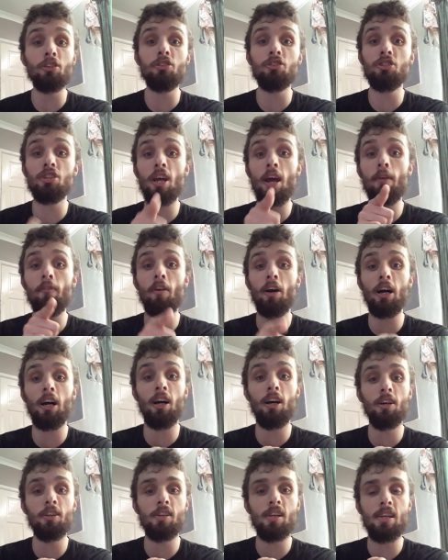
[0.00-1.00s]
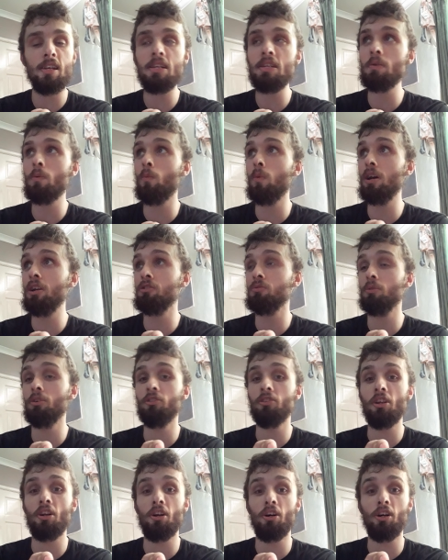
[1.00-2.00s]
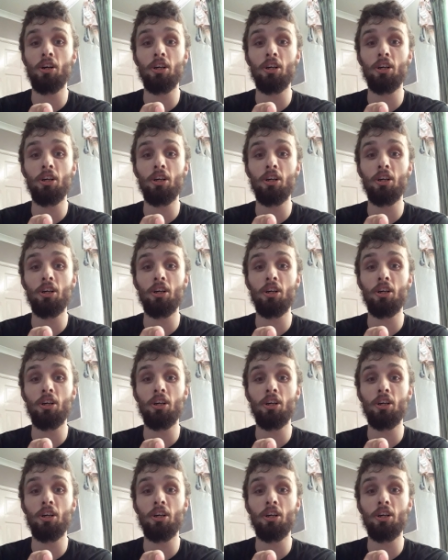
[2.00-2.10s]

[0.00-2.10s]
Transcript: Jeff Hardy, which was an